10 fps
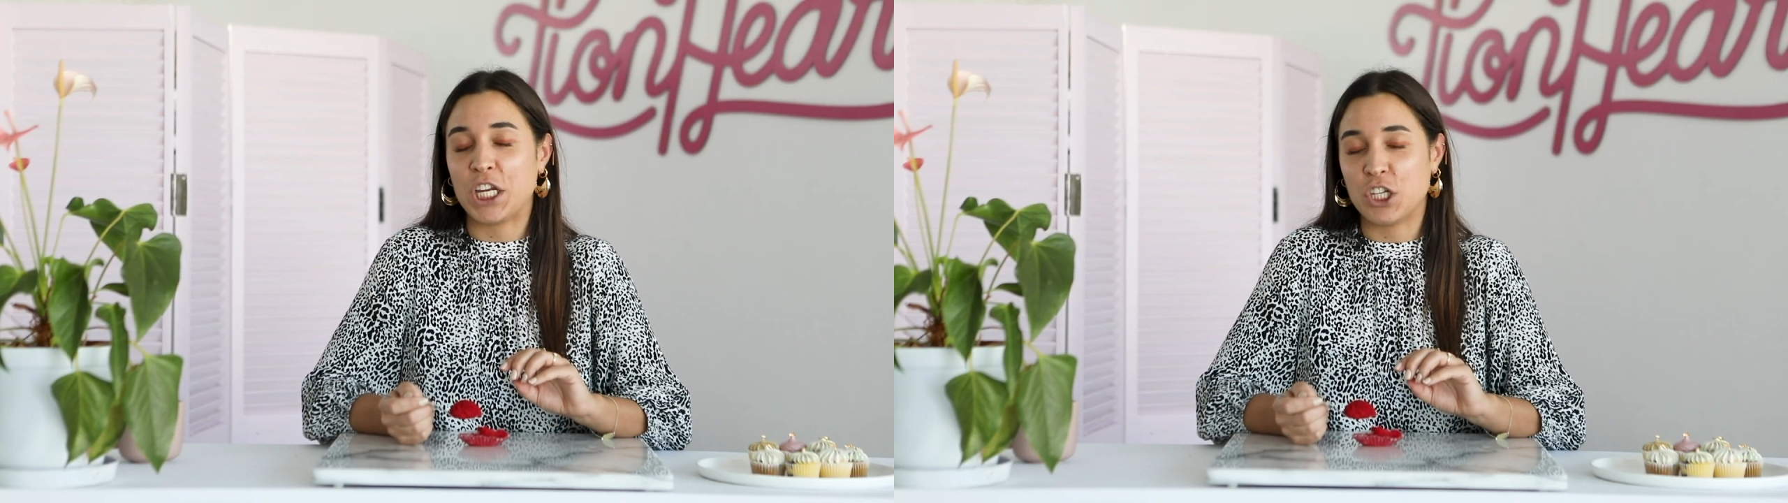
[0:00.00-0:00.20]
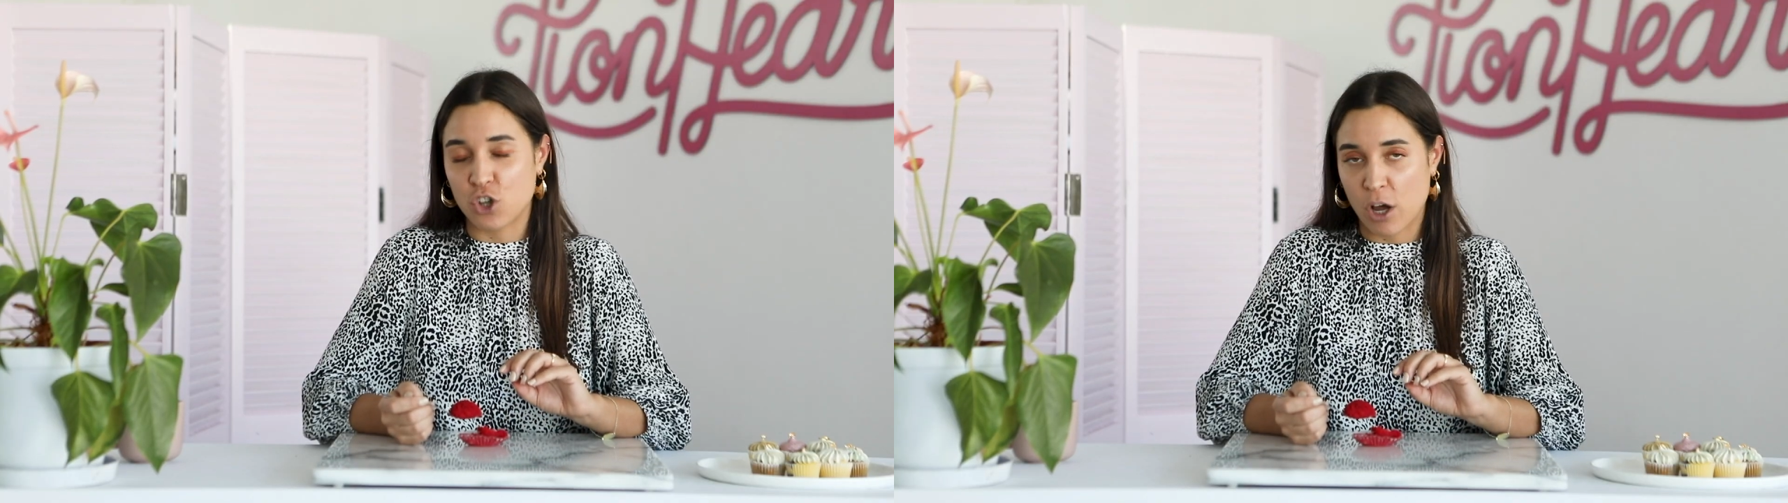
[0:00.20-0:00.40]

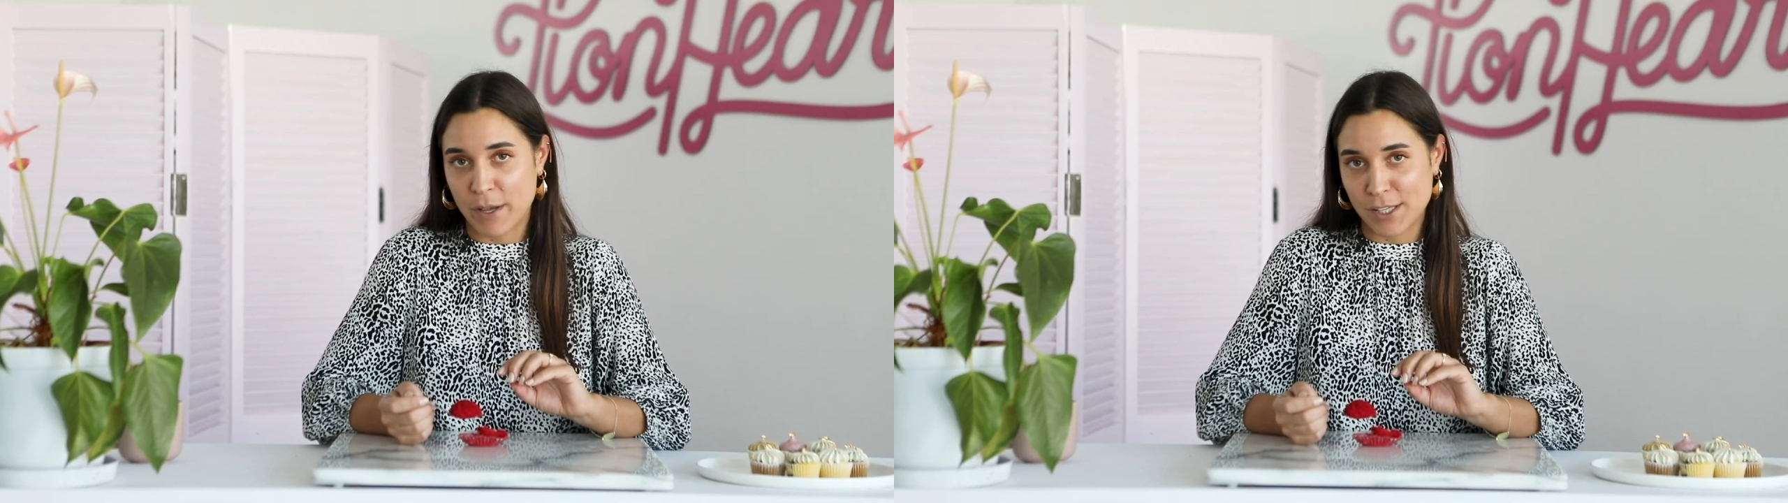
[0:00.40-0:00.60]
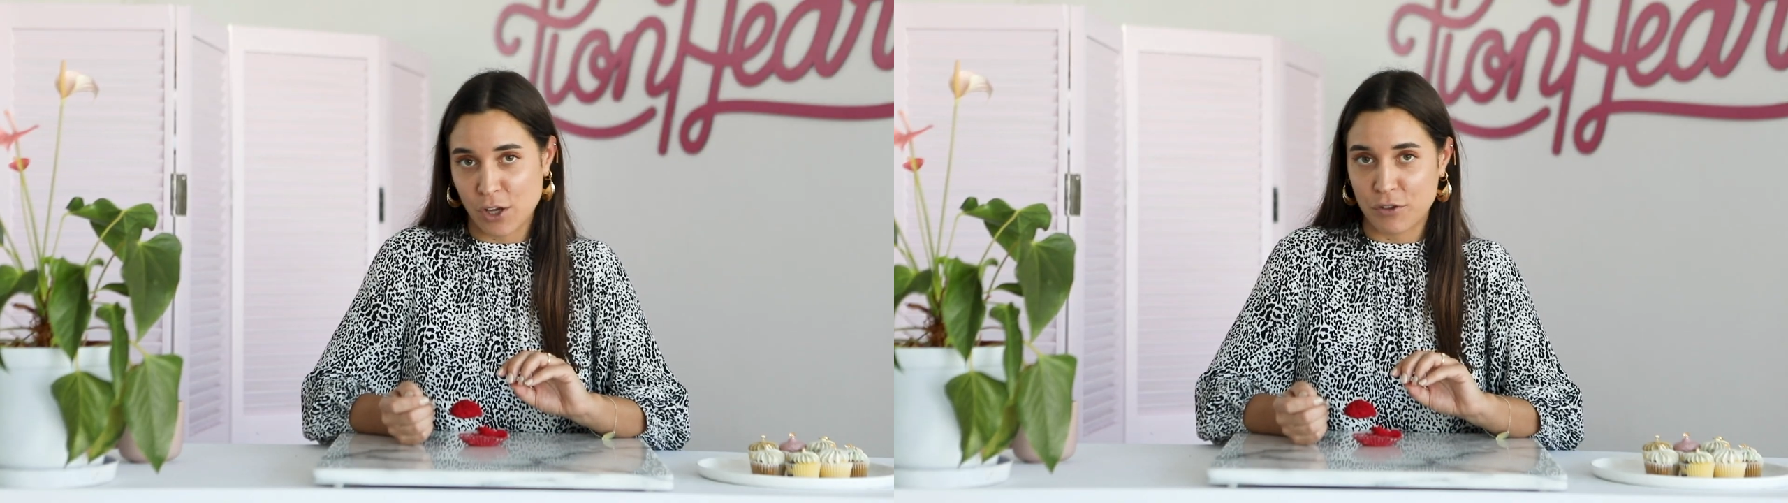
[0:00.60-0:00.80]
any
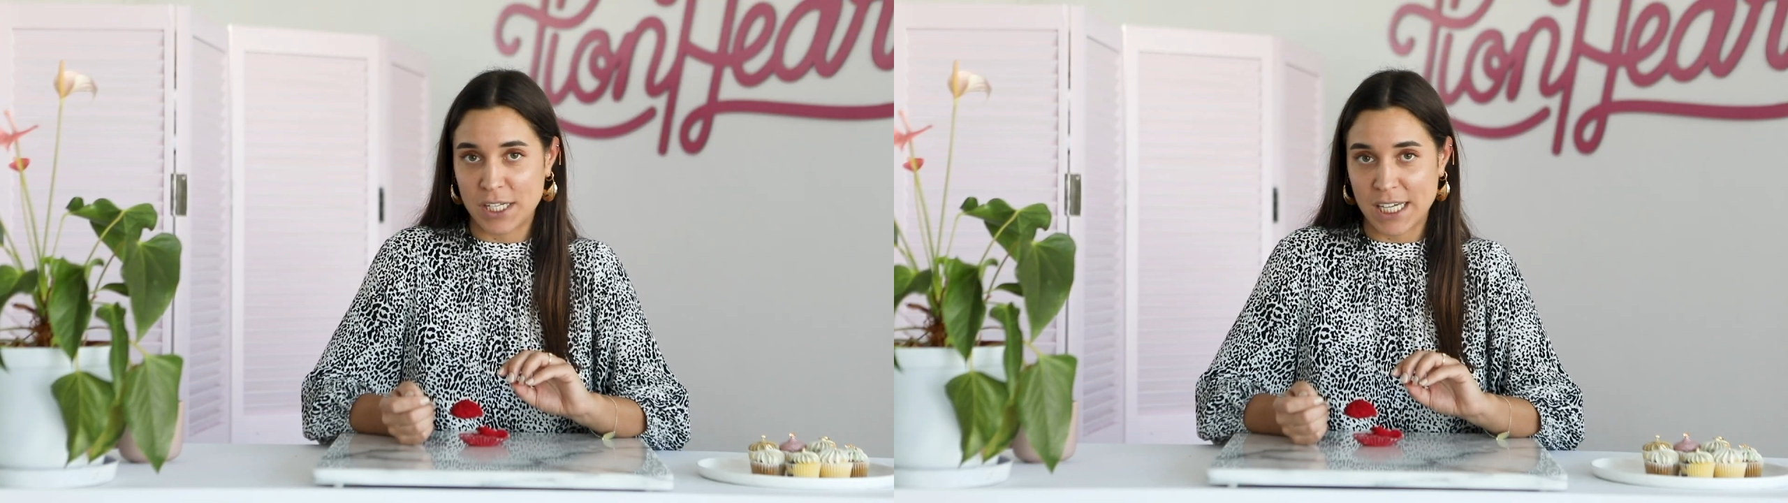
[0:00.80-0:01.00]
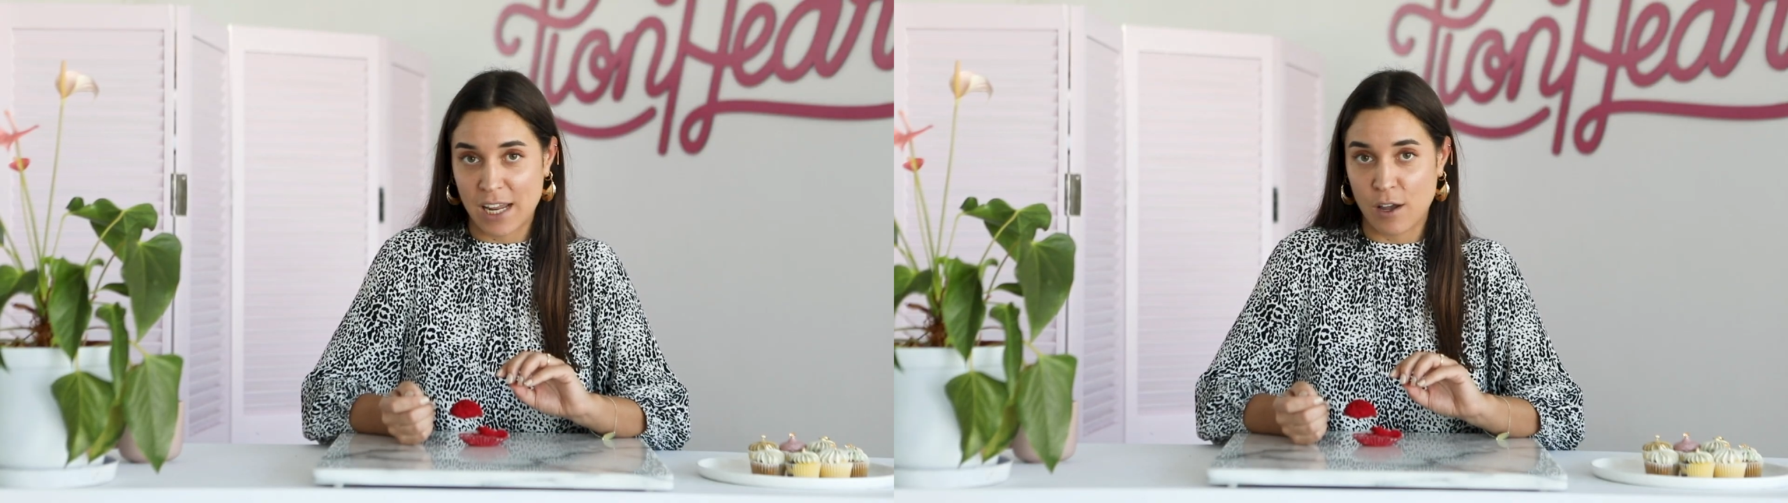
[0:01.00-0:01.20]
dramas on the
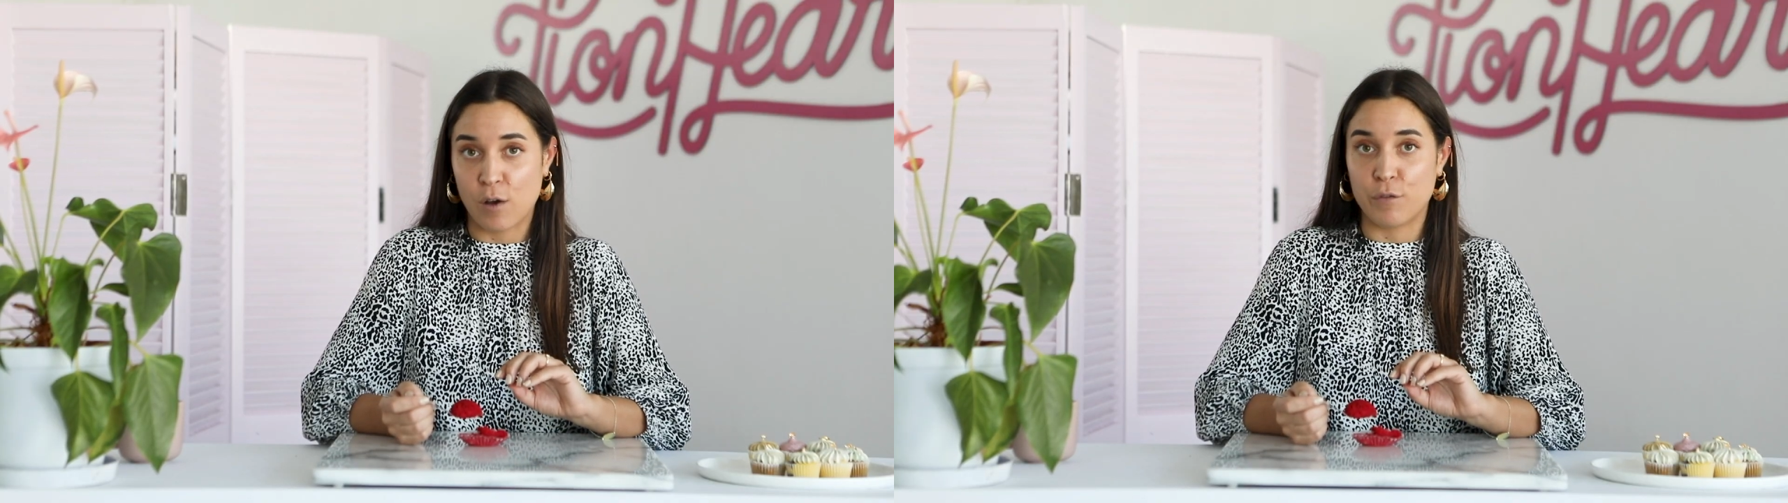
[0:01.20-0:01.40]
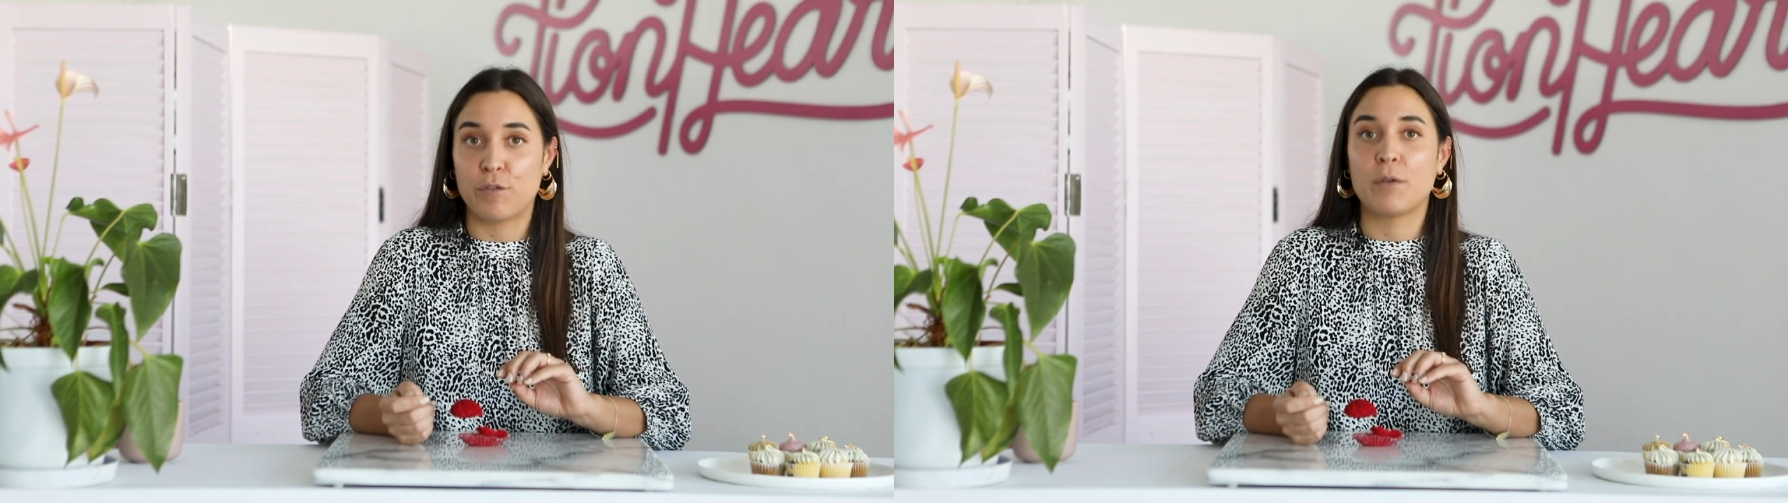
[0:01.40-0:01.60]
day
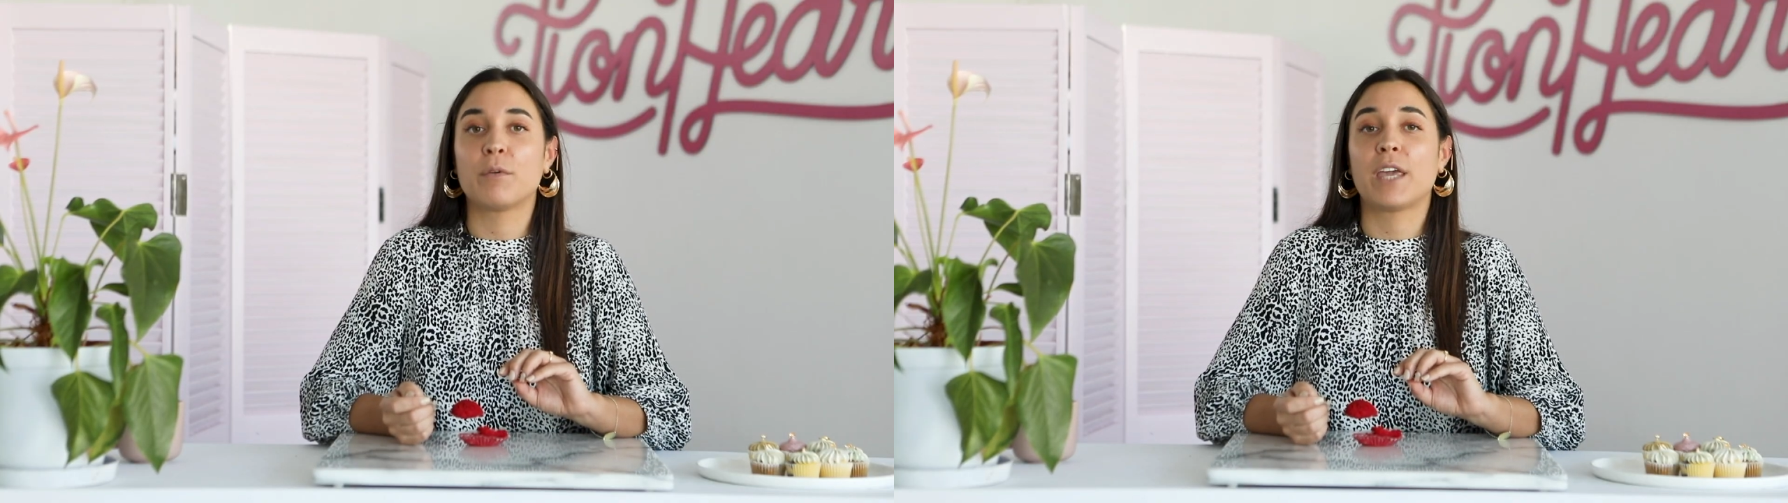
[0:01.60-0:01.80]
of